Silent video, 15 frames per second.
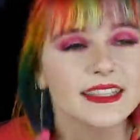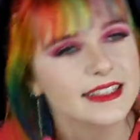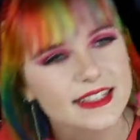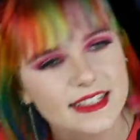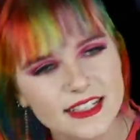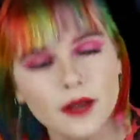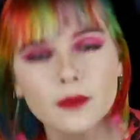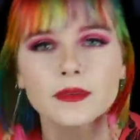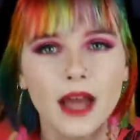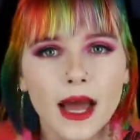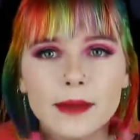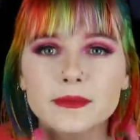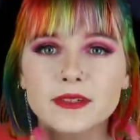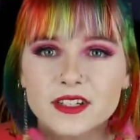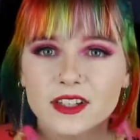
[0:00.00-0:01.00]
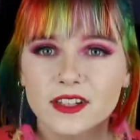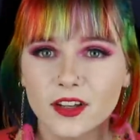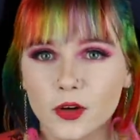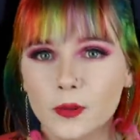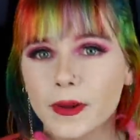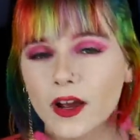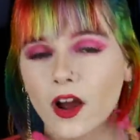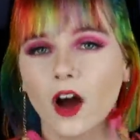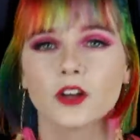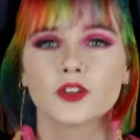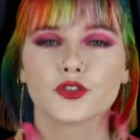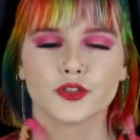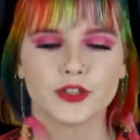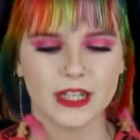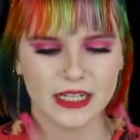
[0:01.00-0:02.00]
Sometimes it's a little bit
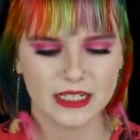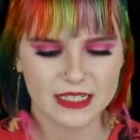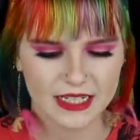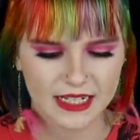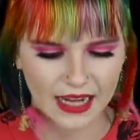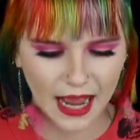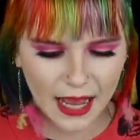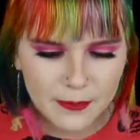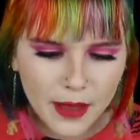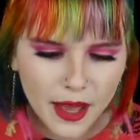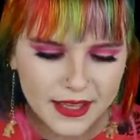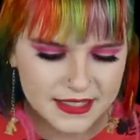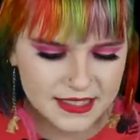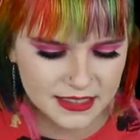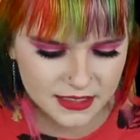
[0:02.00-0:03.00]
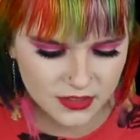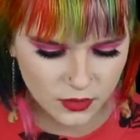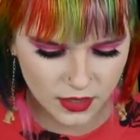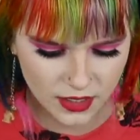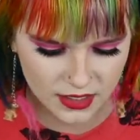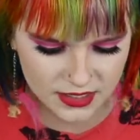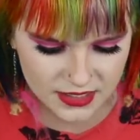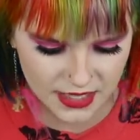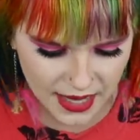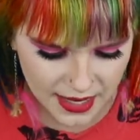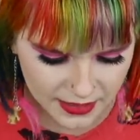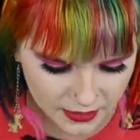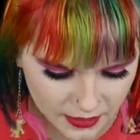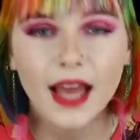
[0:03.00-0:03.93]
contradicting. I personally don't understand.